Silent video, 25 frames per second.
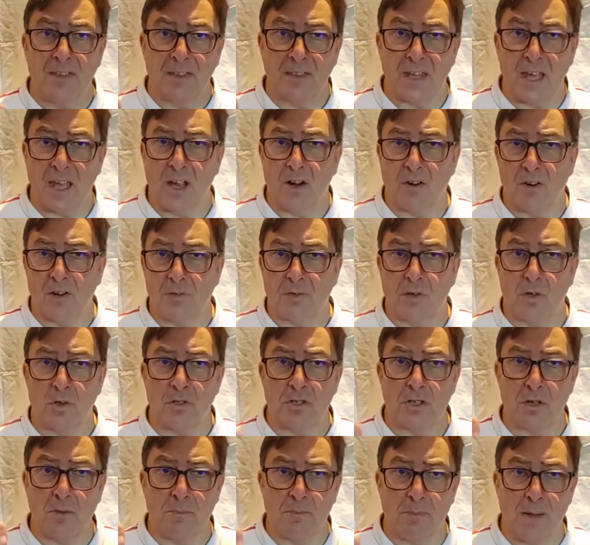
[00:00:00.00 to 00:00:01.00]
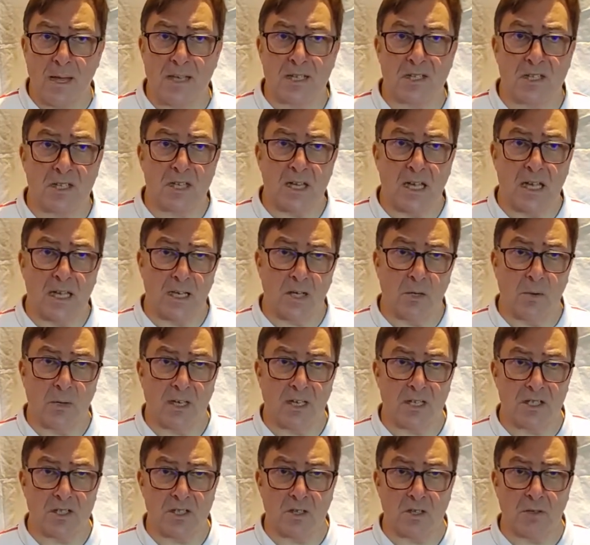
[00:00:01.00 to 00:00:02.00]
They are, of course, your best and
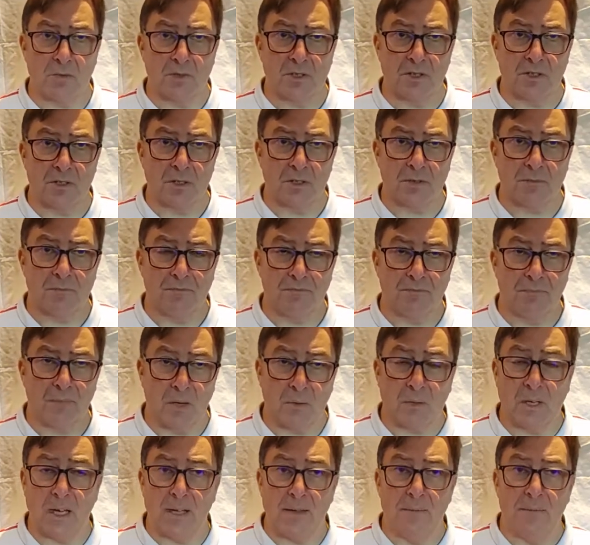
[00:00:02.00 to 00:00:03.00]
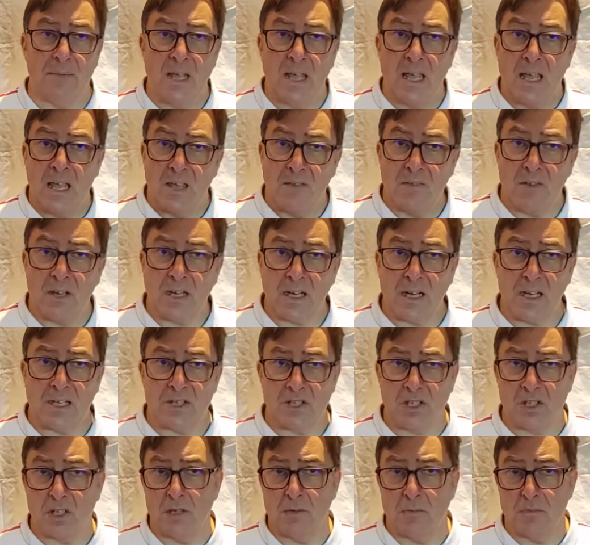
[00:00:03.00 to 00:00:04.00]
quickest options. Okay, if you can
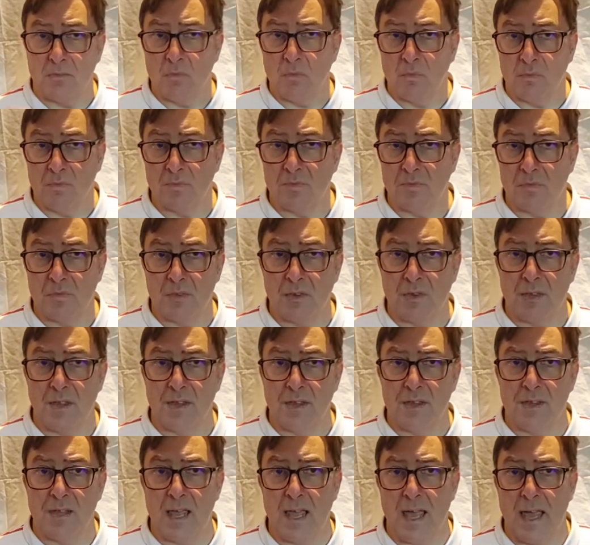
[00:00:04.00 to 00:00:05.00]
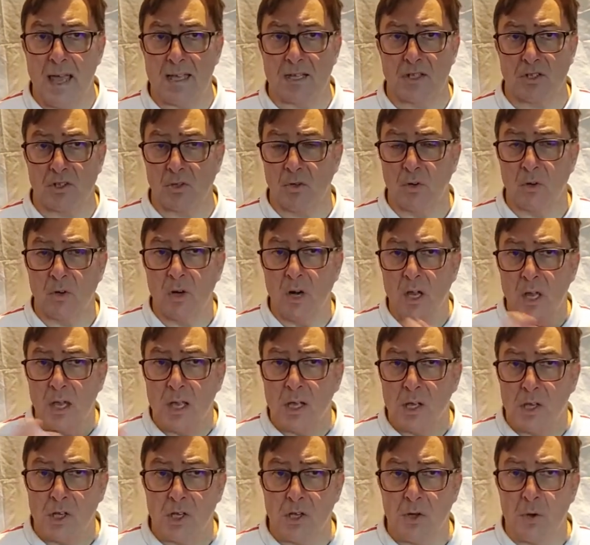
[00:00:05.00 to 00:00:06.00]
answer yes, or
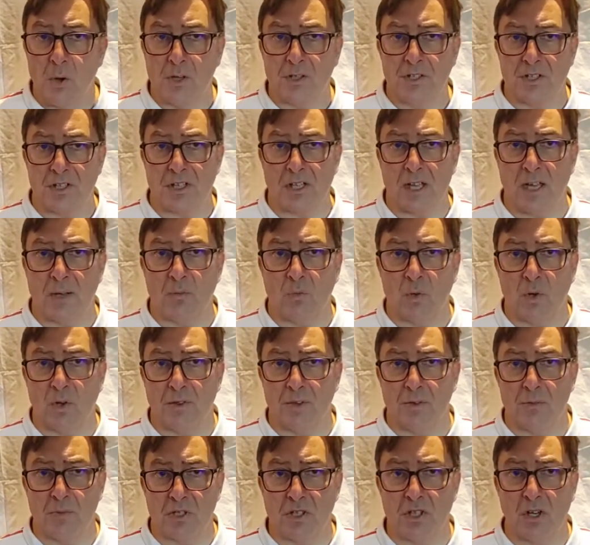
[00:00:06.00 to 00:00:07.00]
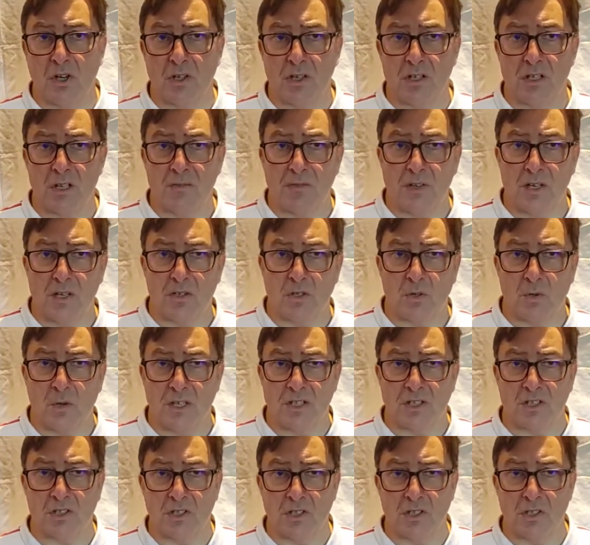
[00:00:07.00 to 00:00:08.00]
you understand what the majority of those
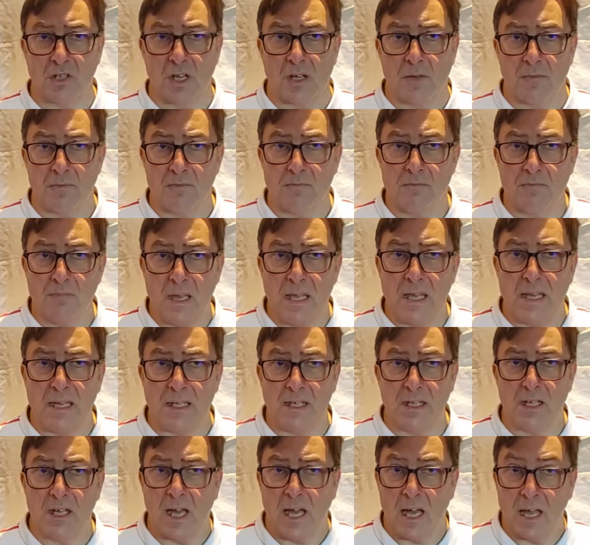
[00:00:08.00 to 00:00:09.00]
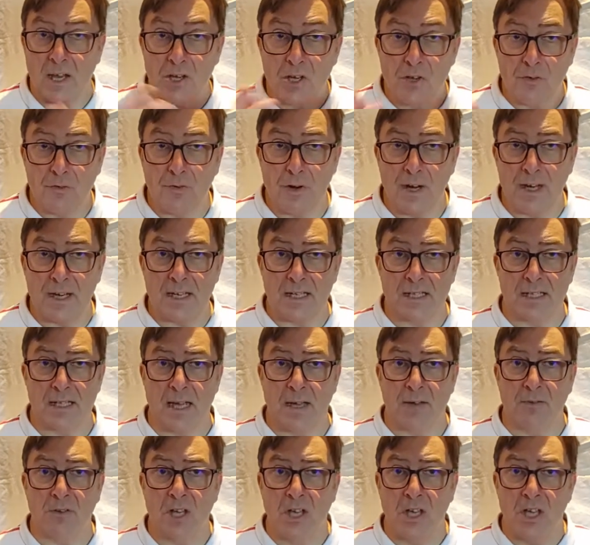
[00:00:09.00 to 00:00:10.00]
questions mean and you've written it
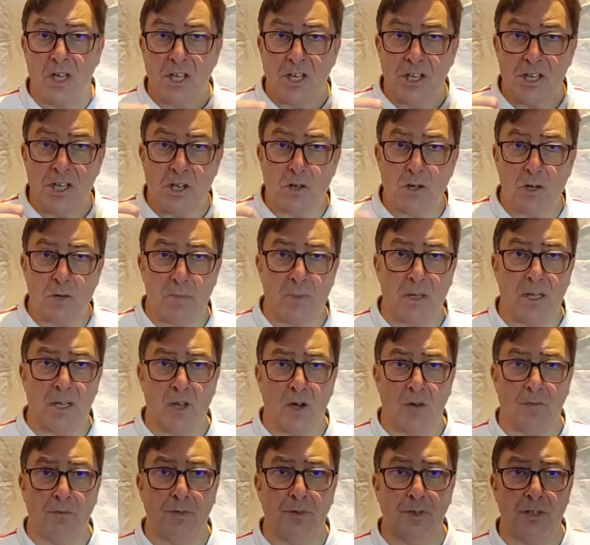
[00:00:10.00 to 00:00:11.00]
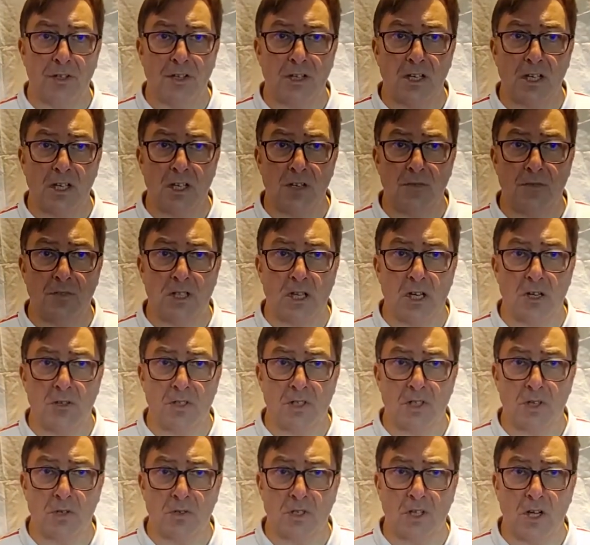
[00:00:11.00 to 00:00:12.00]
down, you can be confident that you've
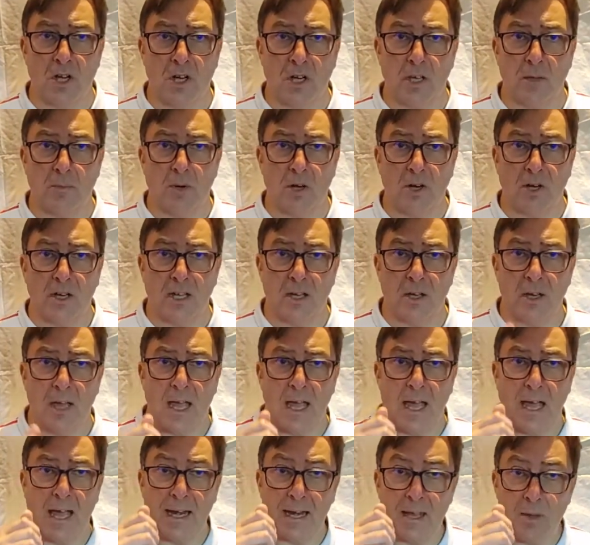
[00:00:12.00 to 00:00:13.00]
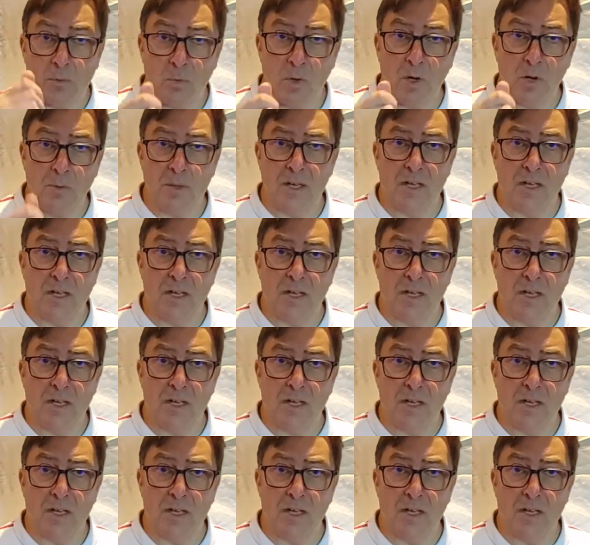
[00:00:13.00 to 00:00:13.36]
chosen your target market and it will